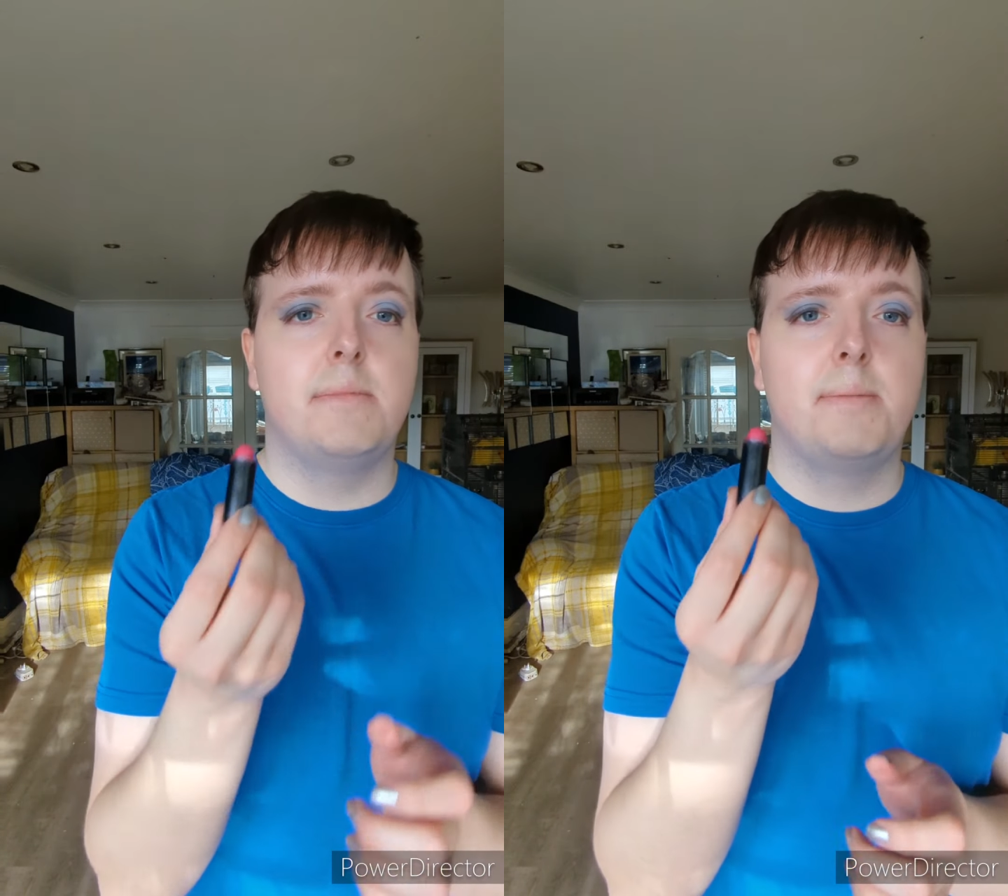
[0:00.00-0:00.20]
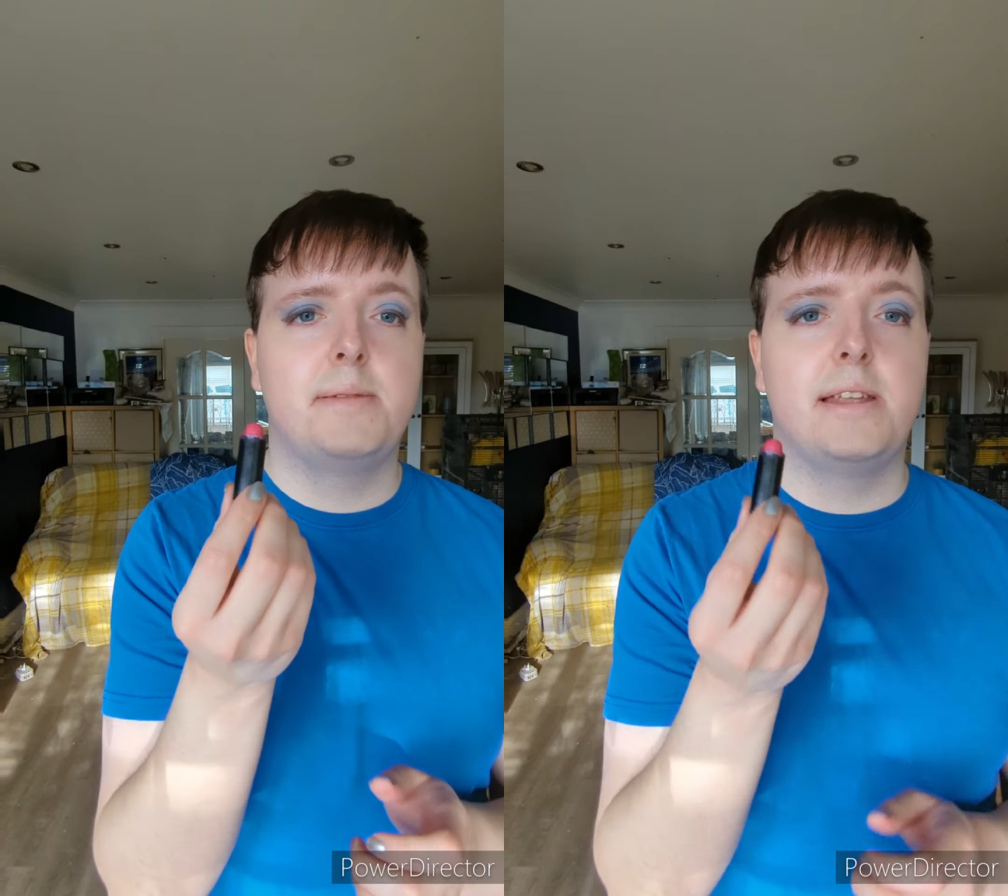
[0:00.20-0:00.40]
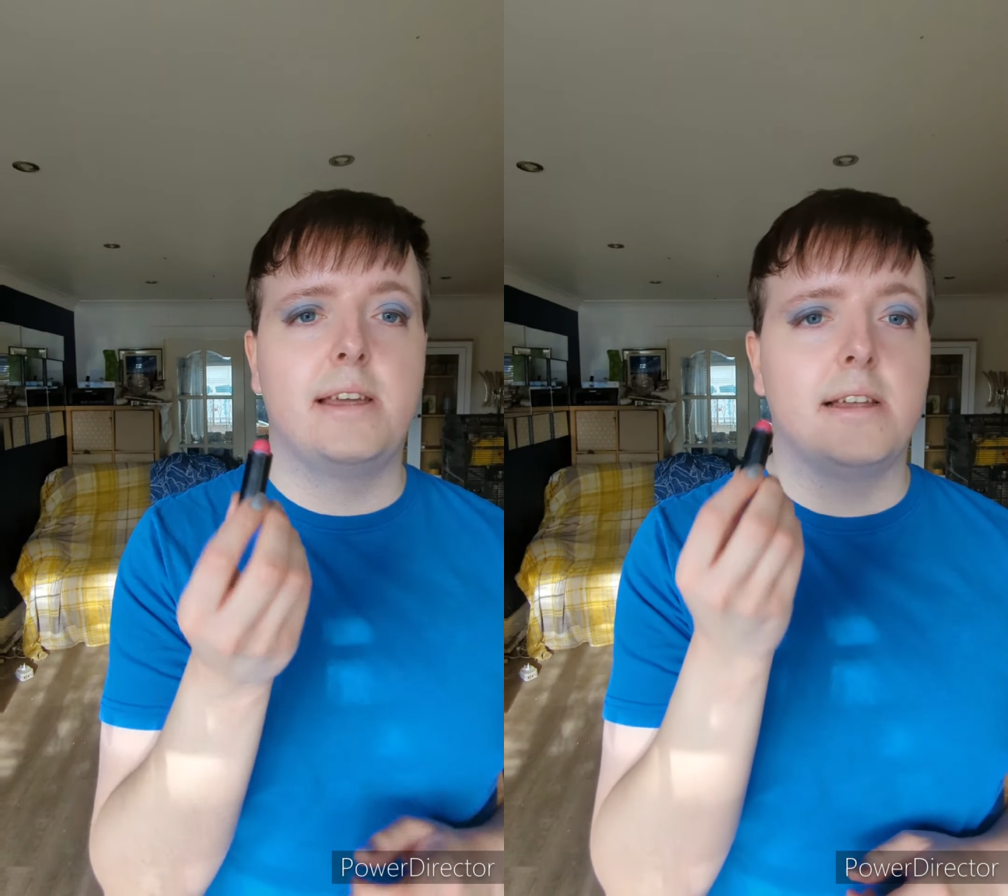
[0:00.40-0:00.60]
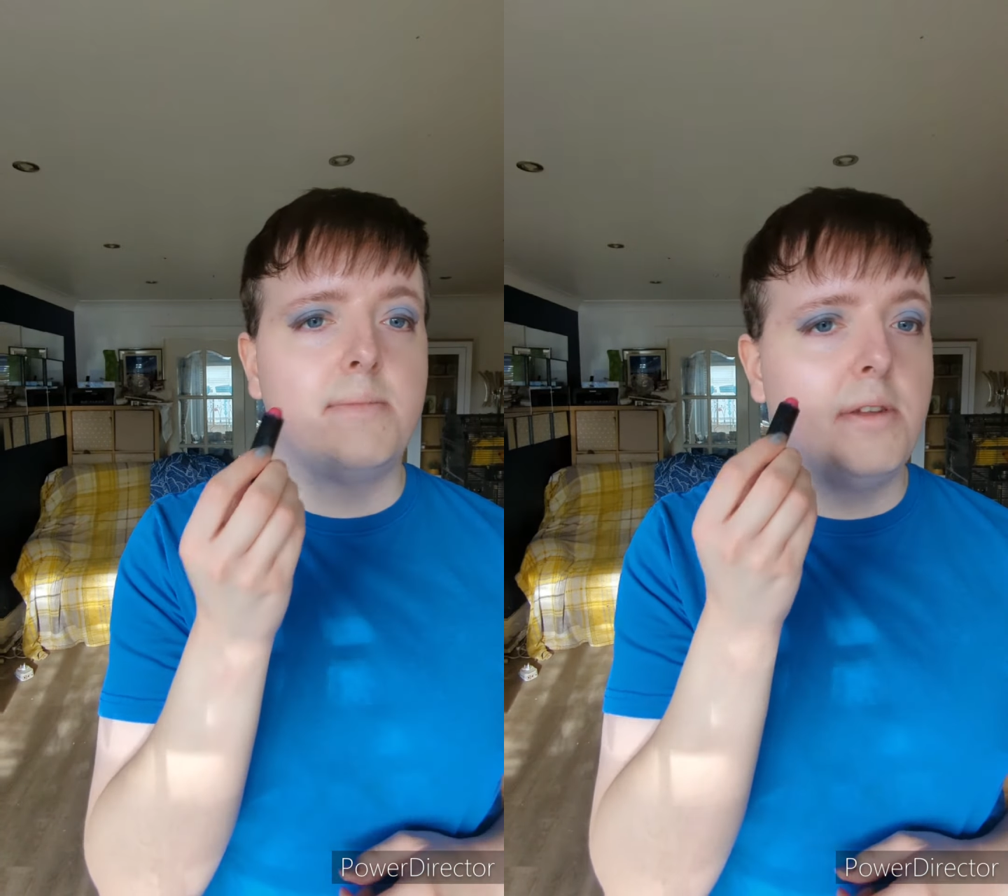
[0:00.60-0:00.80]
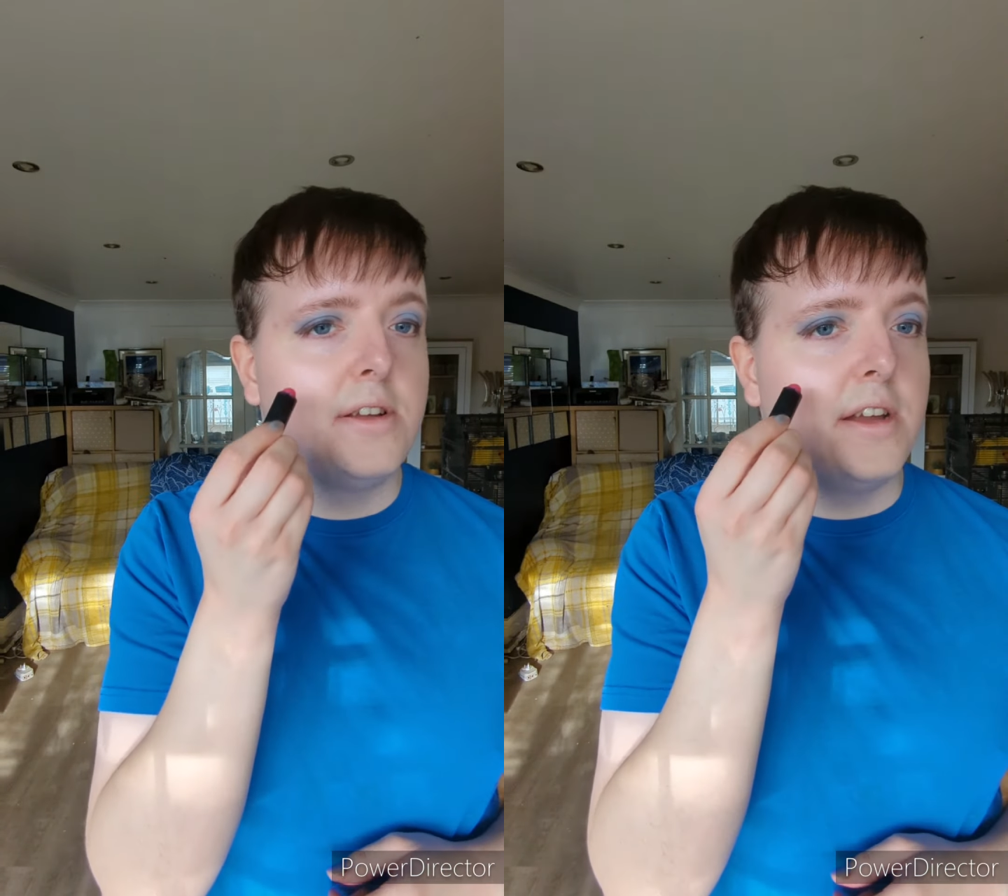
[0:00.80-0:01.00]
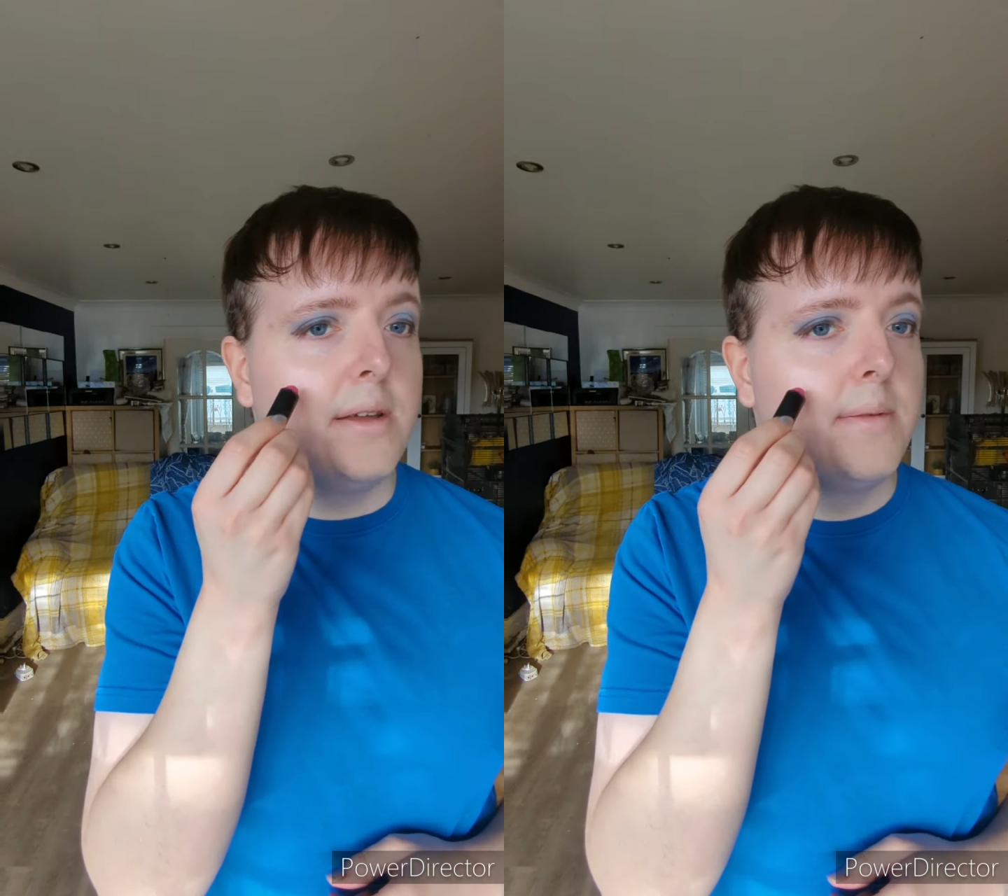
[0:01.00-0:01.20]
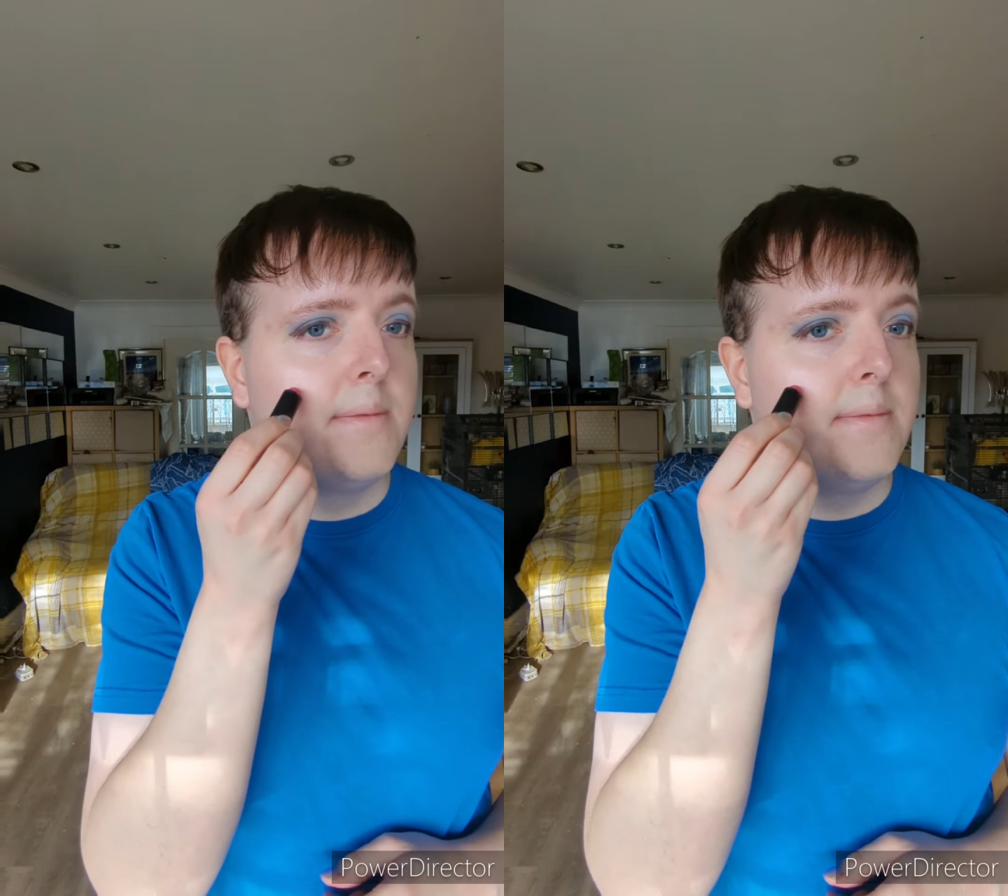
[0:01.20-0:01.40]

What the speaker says: lipstick as blusher.